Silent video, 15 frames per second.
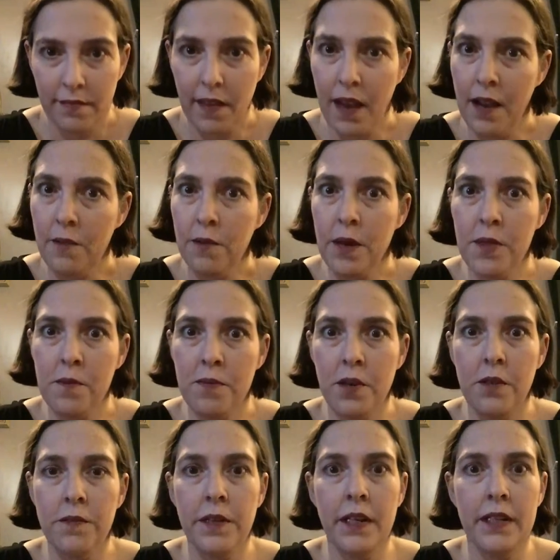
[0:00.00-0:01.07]
I read the
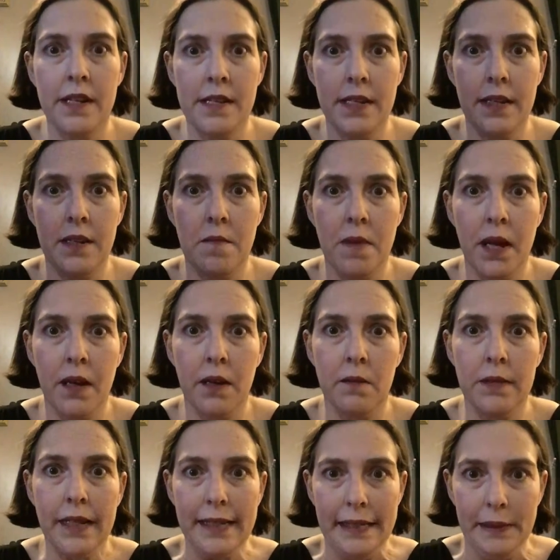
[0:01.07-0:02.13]
profile and it said tobacco. I'm
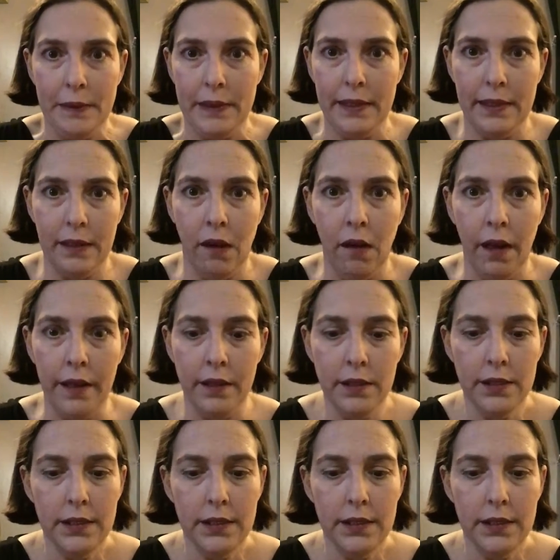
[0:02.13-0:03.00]
like, oh God,